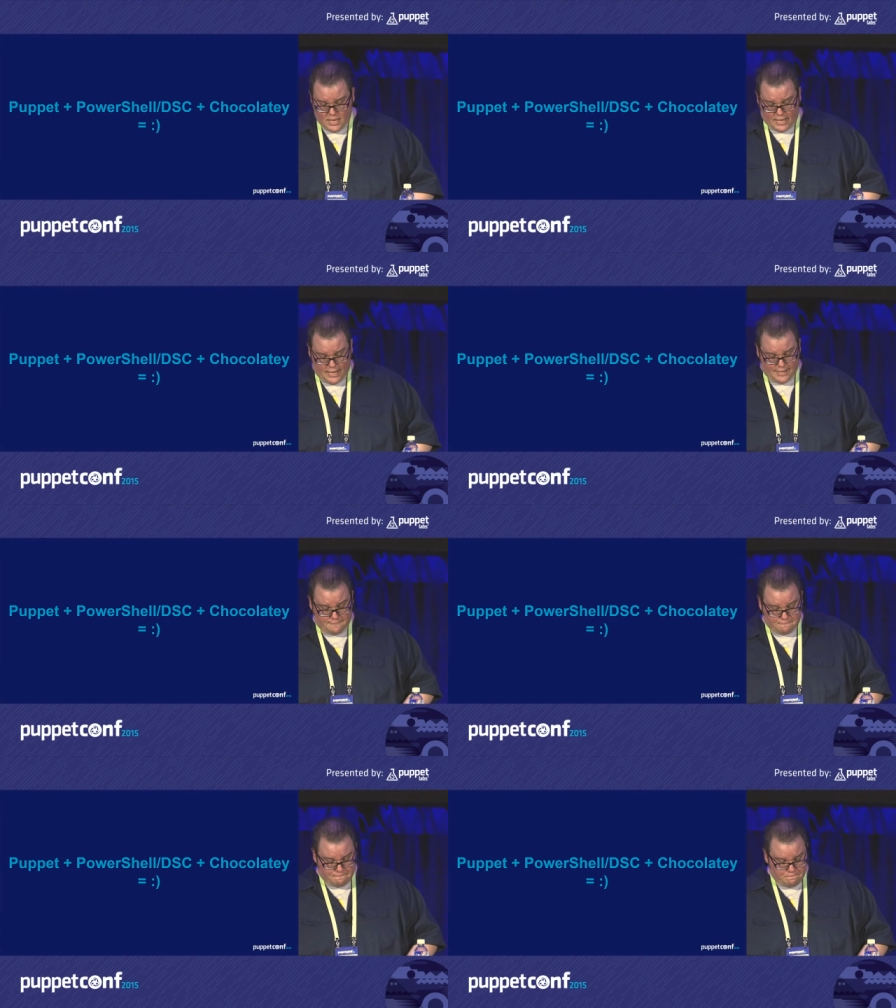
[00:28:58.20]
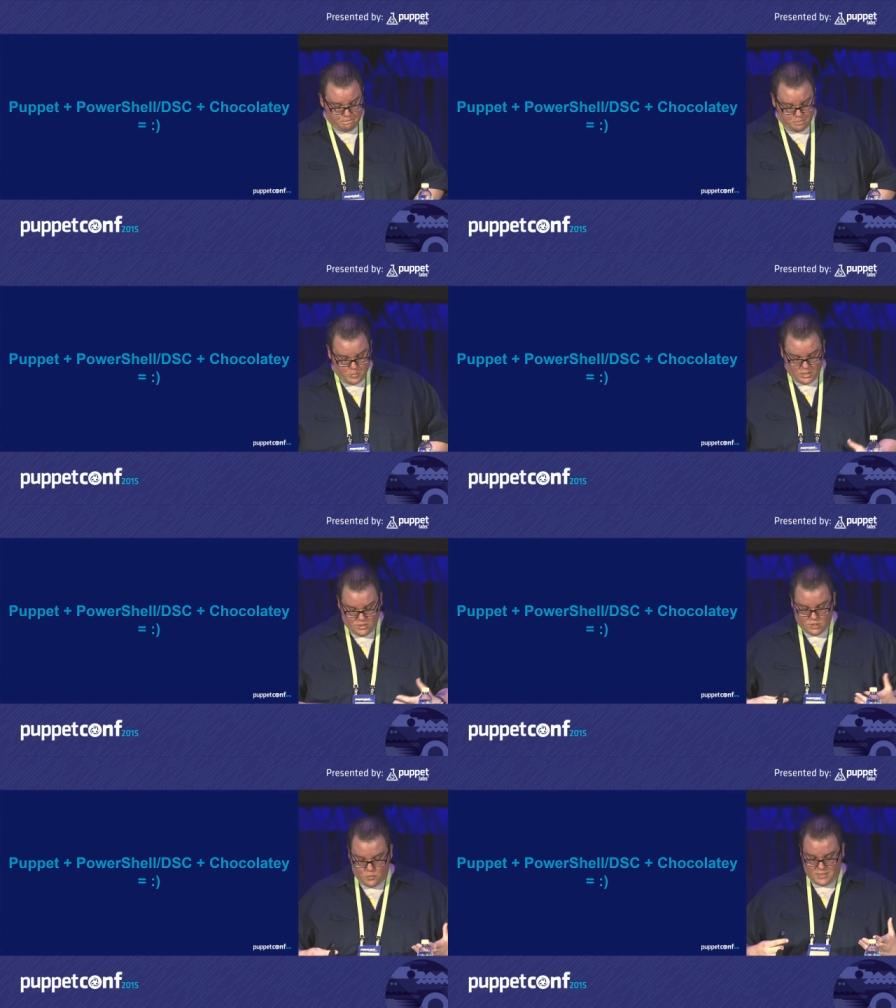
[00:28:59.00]
Um,
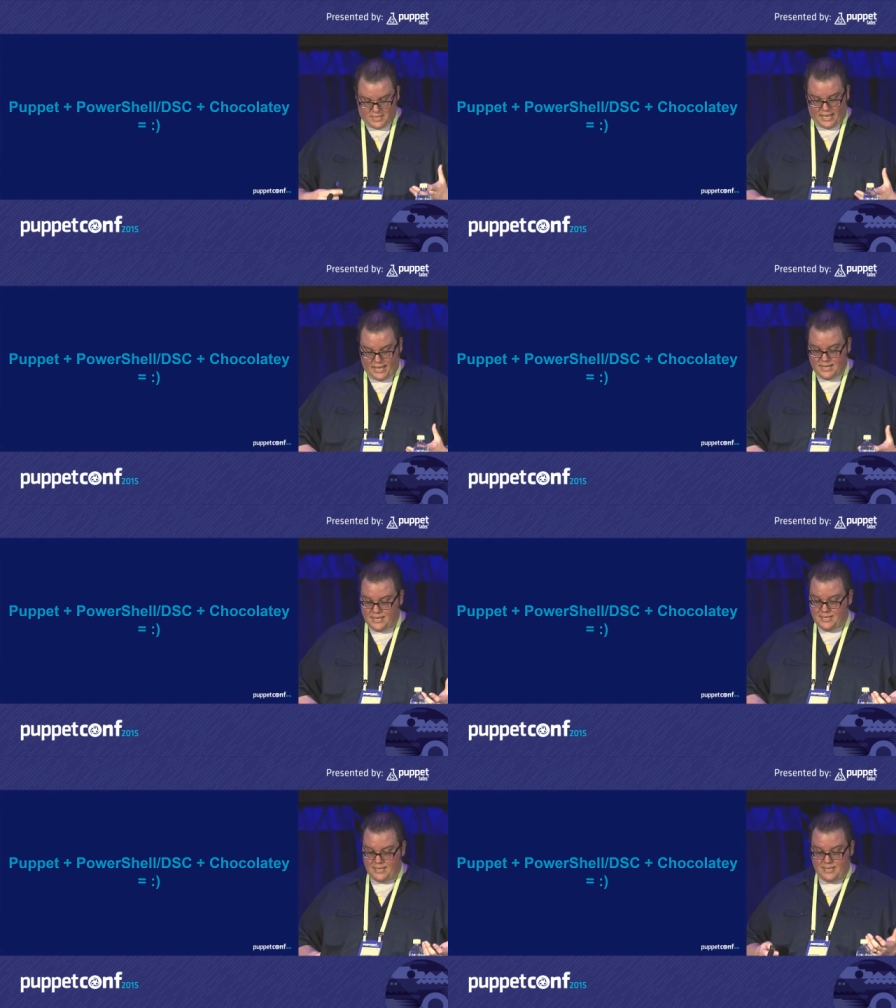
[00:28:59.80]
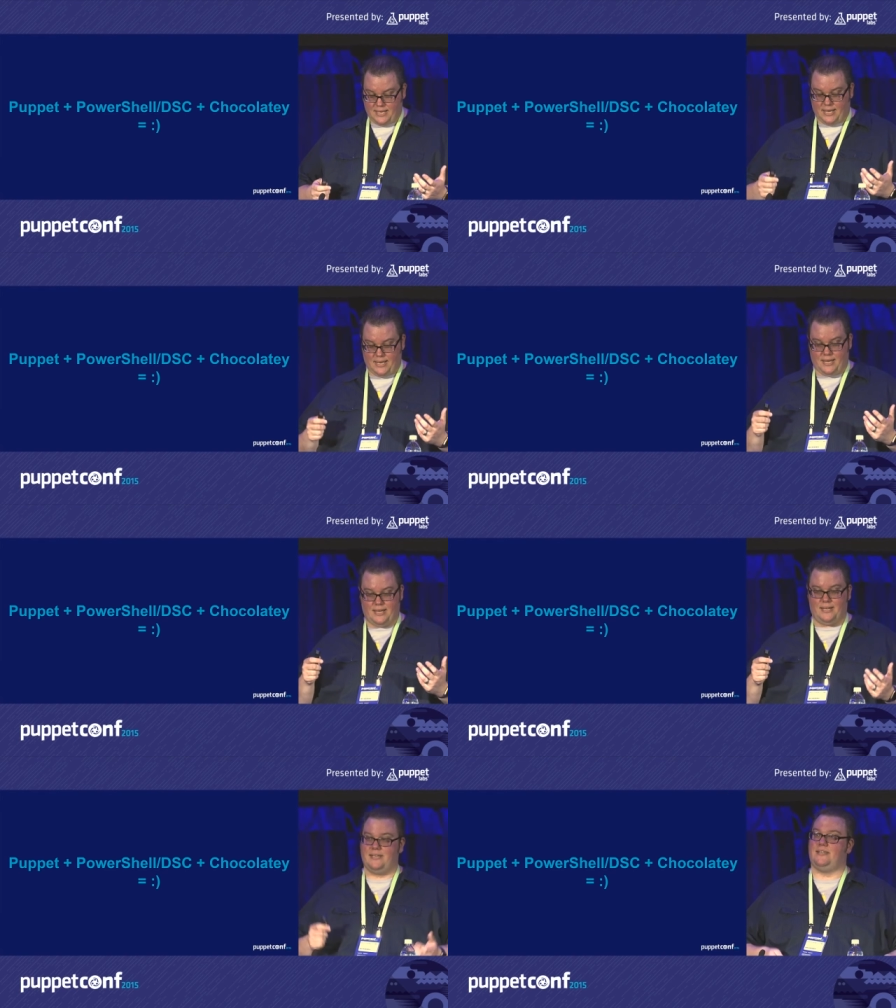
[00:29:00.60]
so with that,
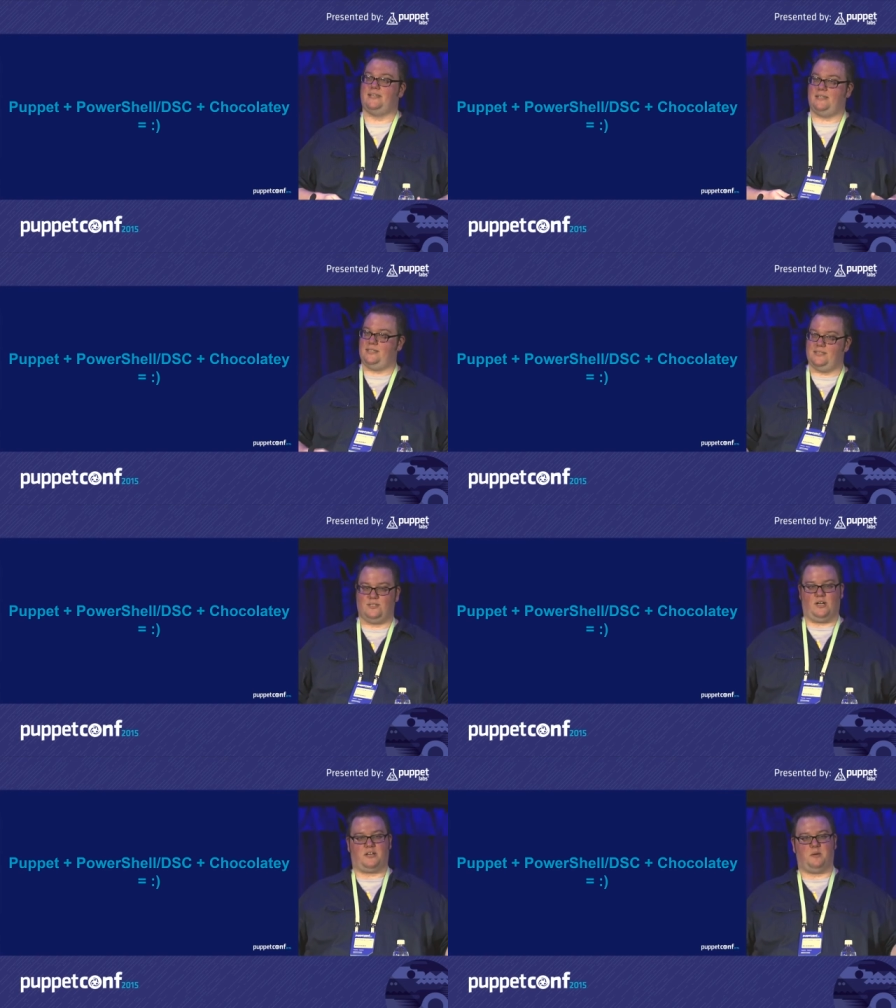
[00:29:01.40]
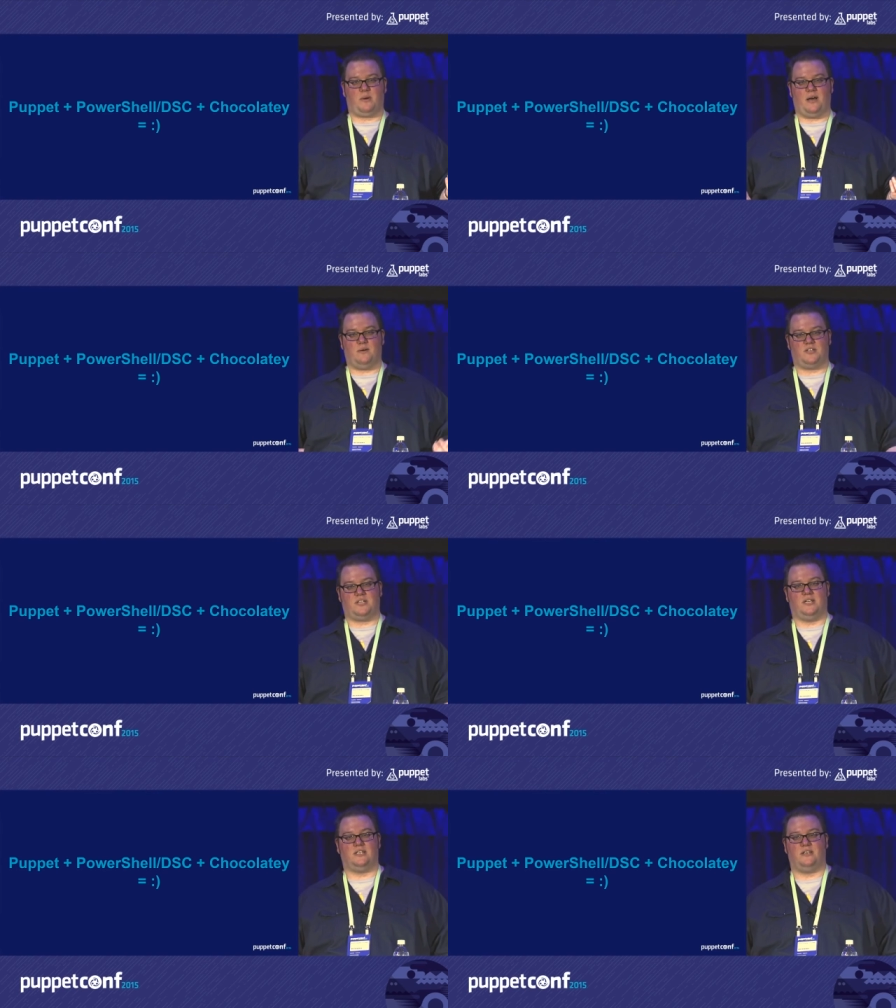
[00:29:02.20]
uh, talking
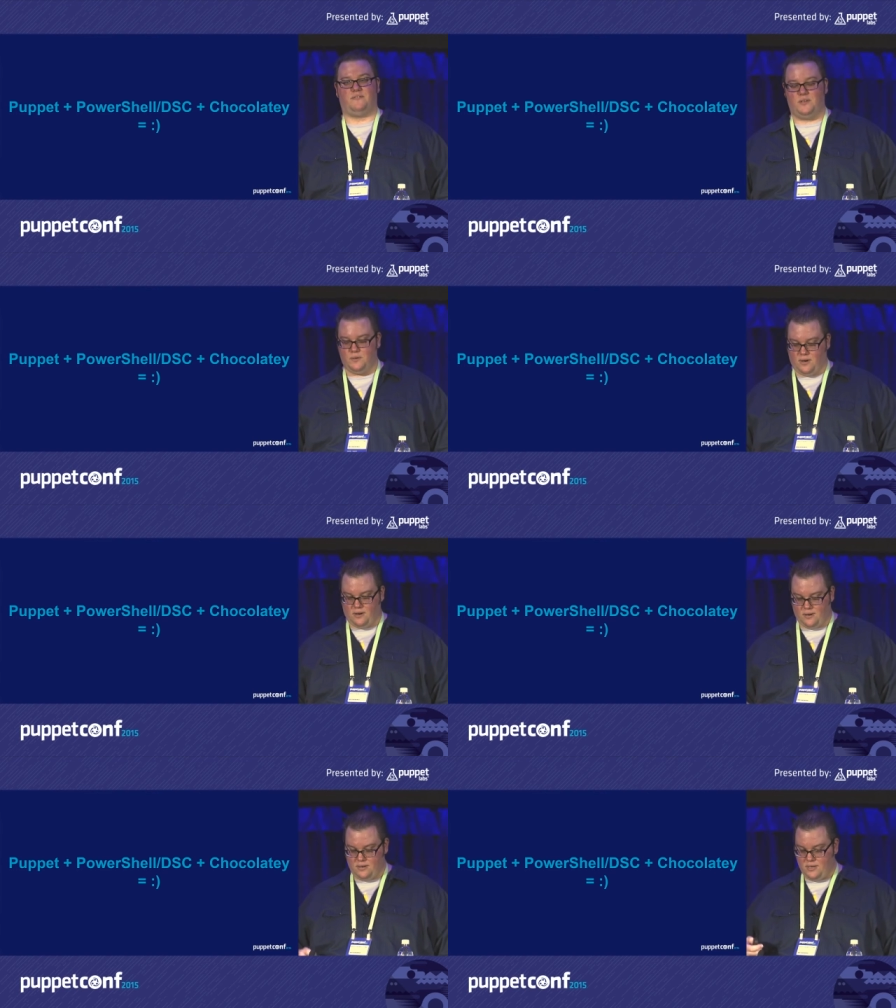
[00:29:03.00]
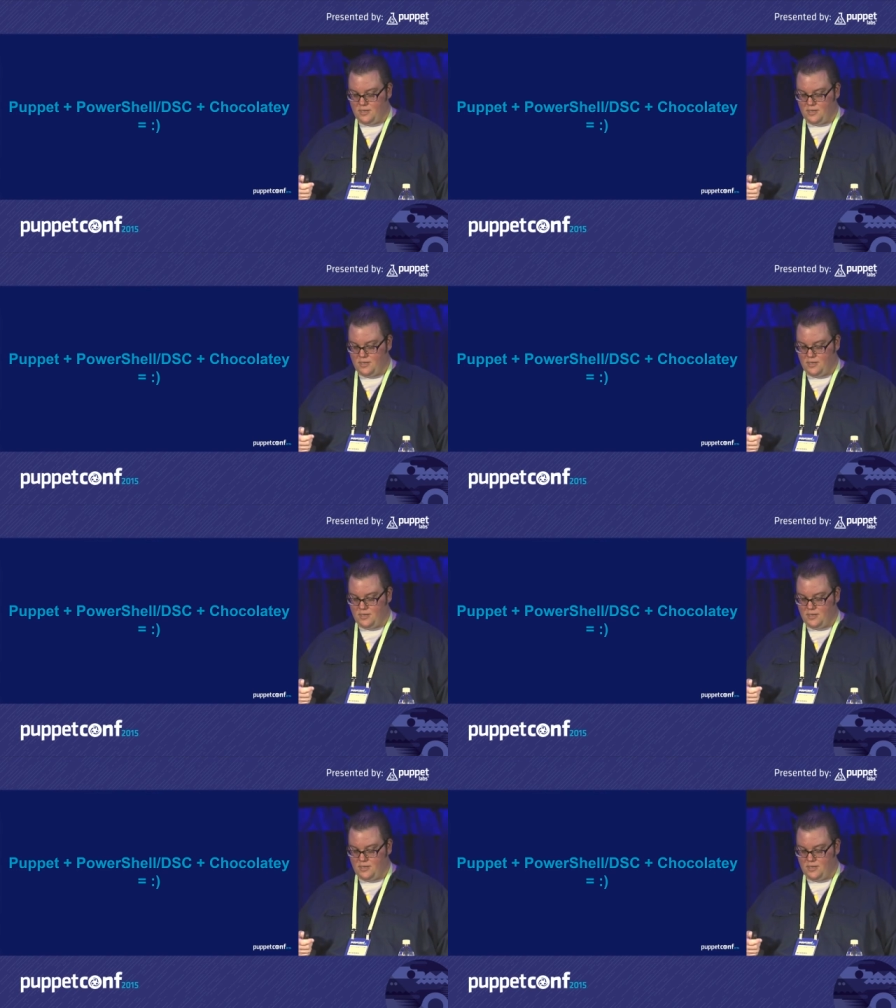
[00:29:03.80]
PowerShell, if you aren't